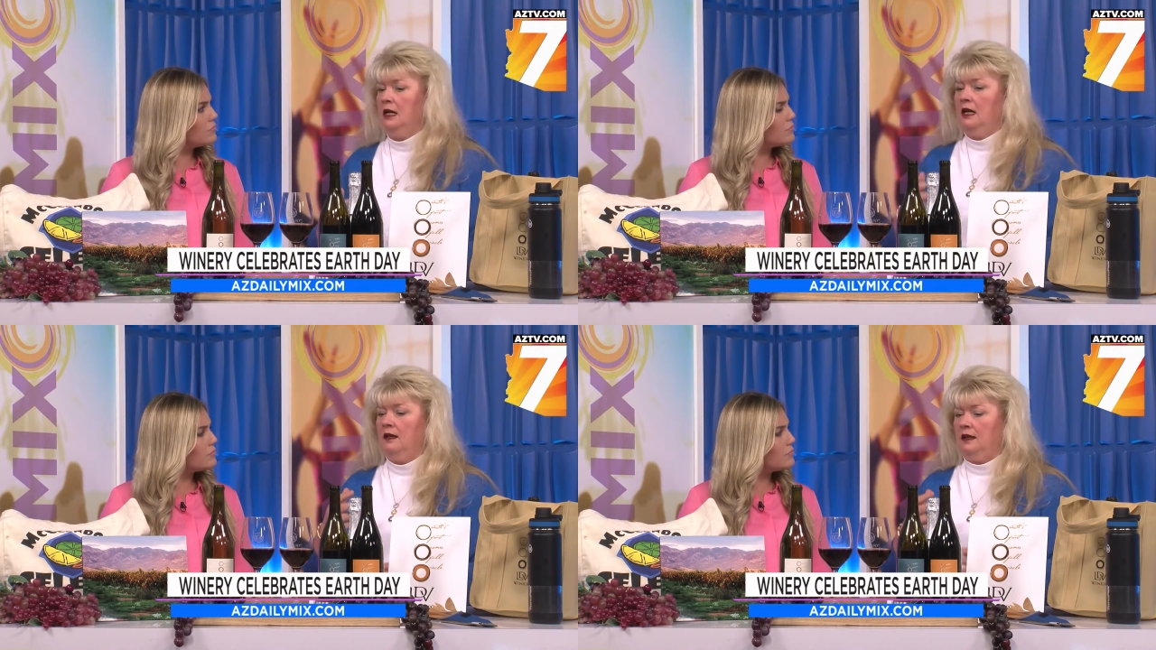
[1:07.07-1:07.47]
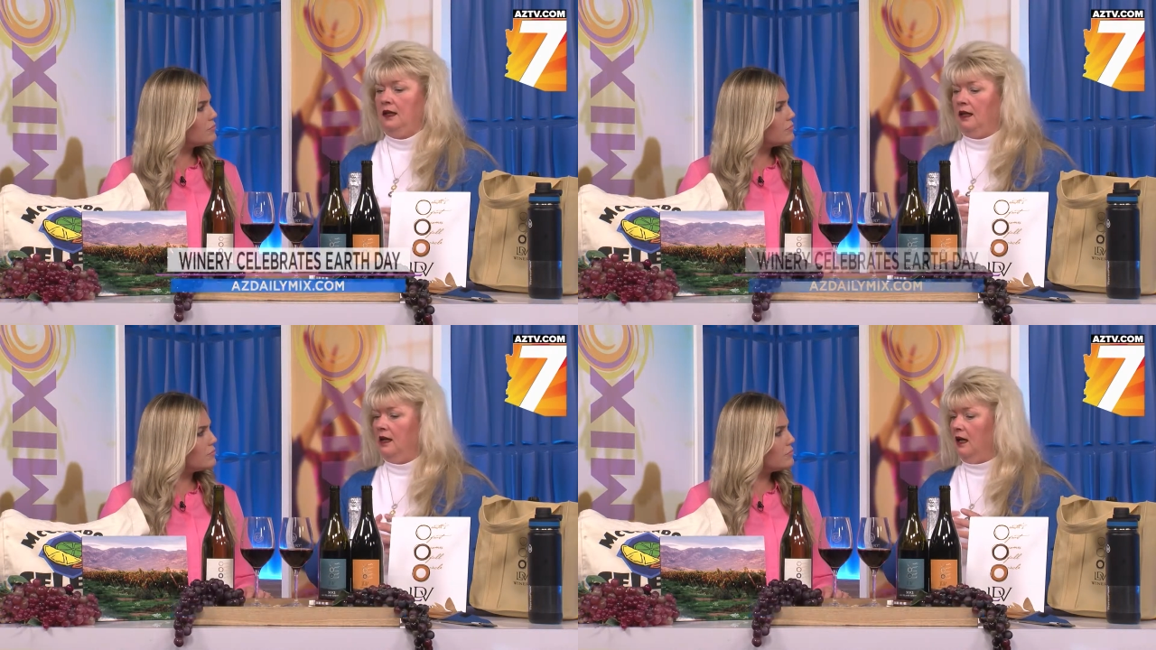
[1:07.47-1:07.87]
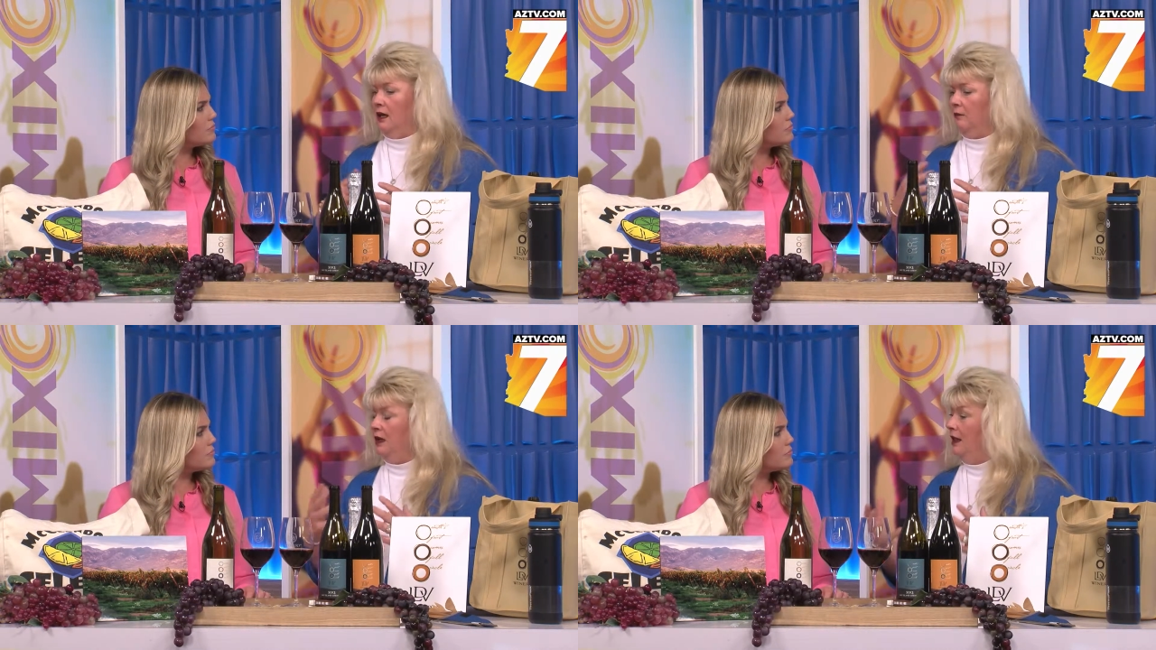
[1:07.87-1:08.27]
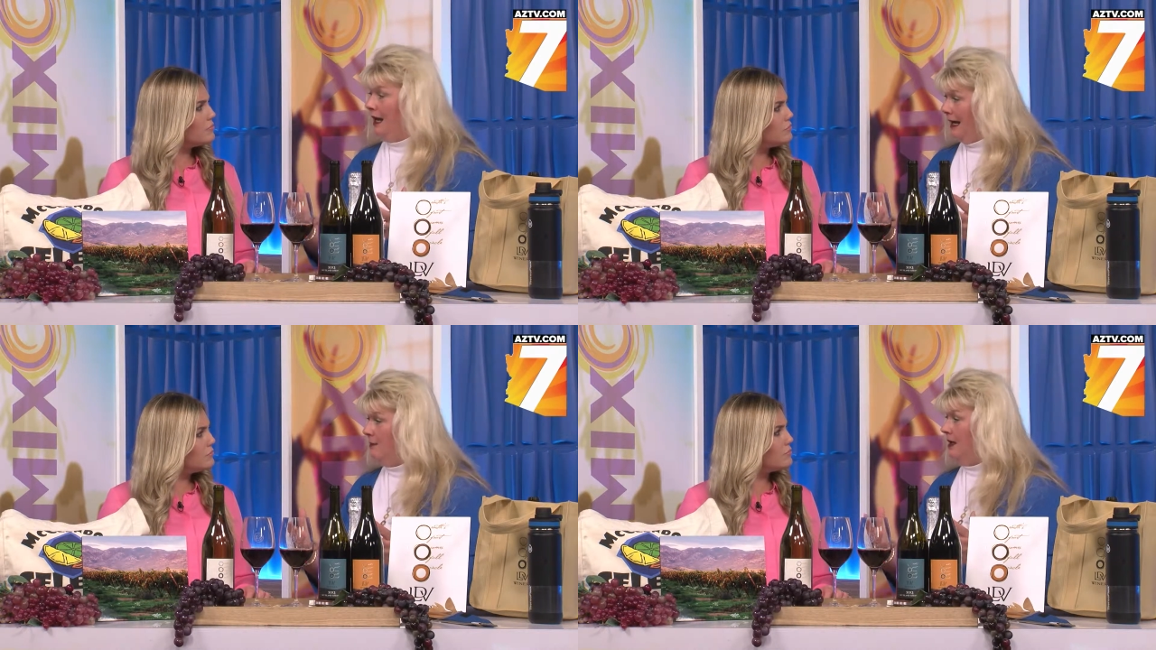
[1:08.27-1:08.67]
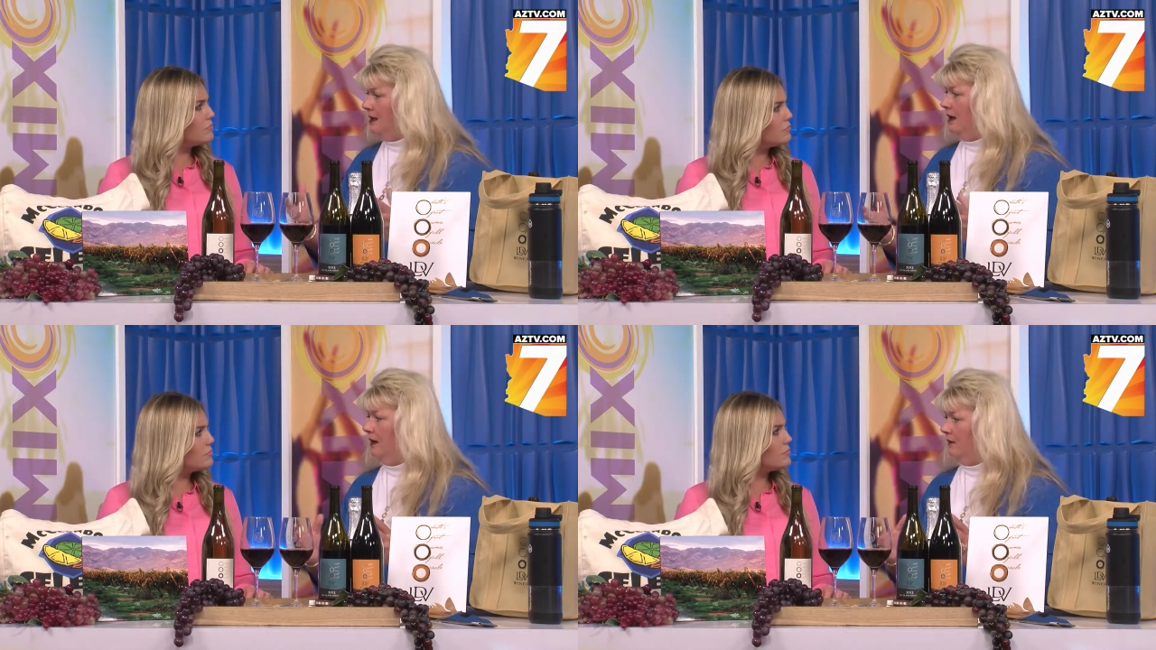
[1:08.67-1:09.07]
Speaker 1: the um, climate
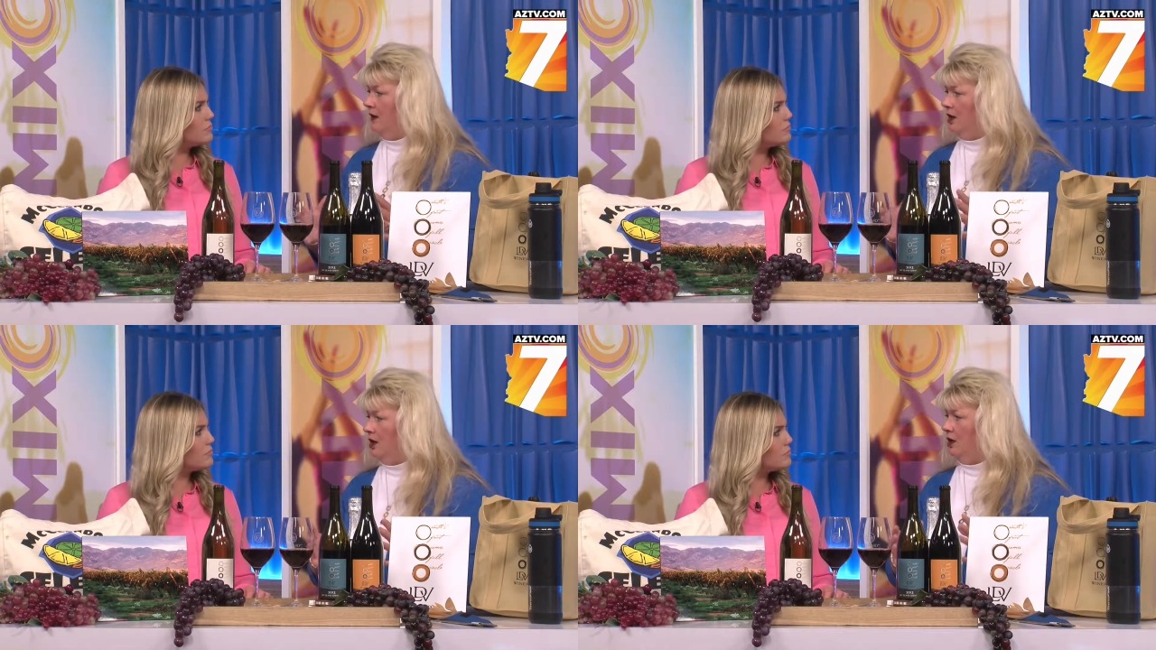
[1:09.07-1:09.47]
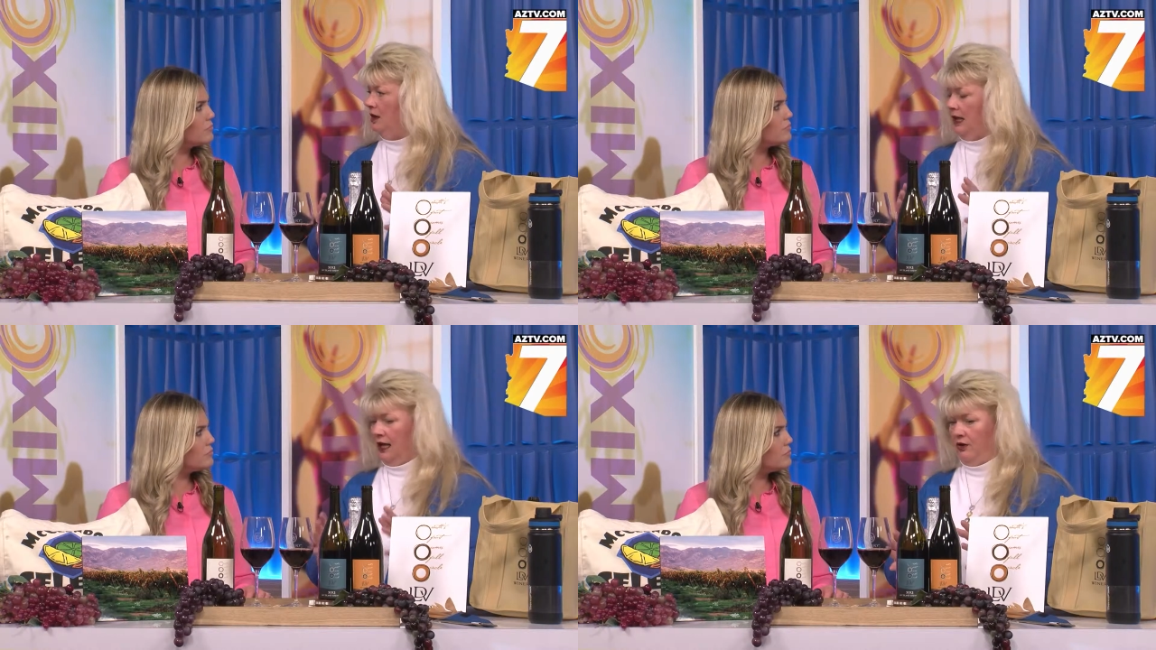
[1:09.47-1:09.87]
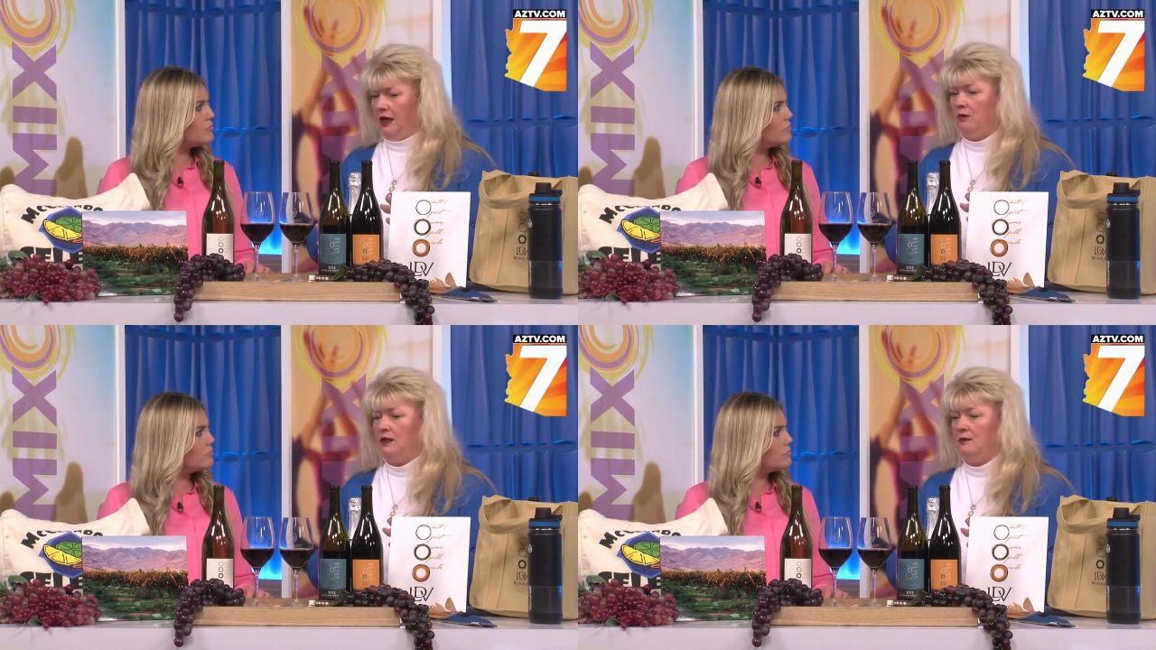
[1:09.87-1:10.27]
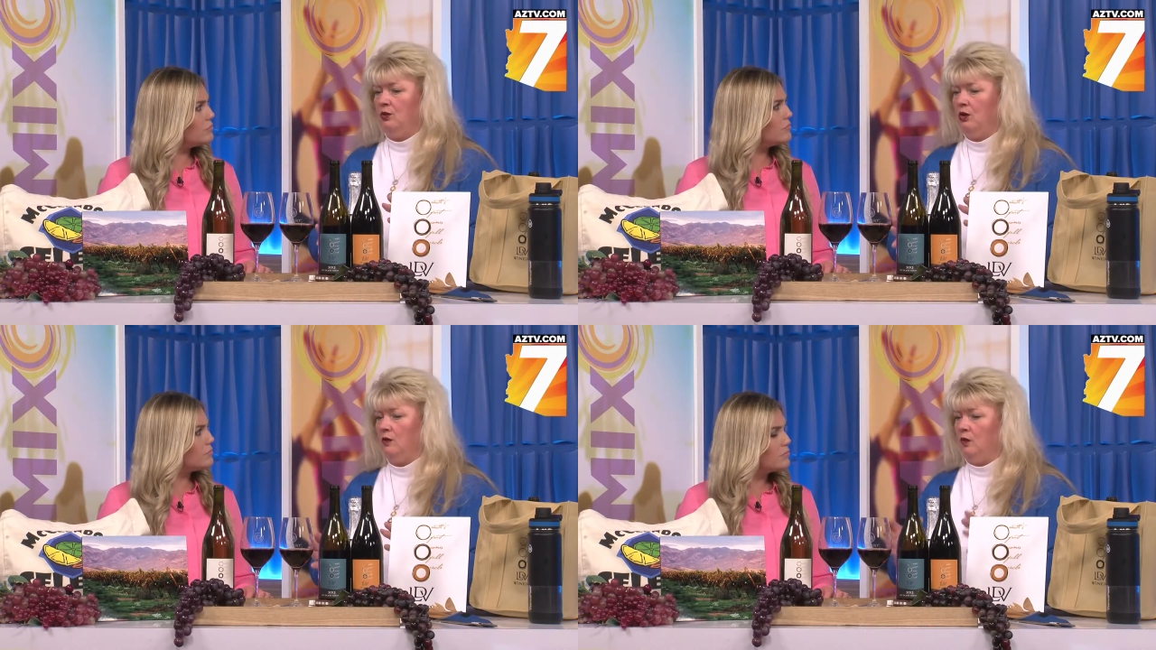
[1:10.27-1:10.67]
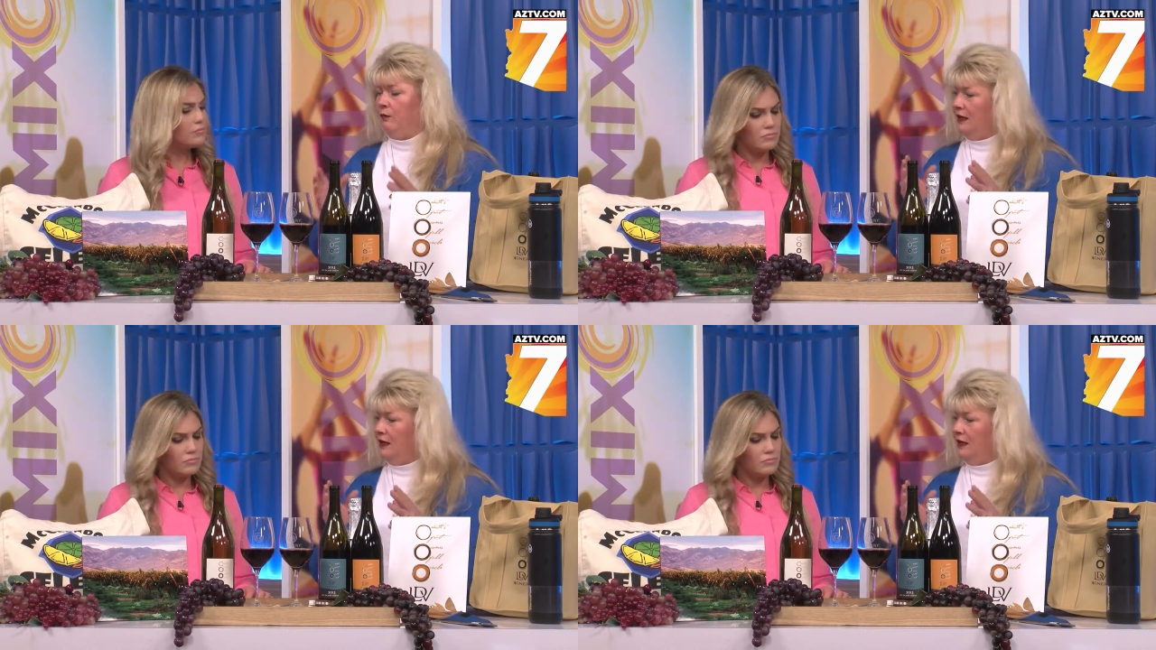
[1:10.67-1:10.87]
of our area was important when we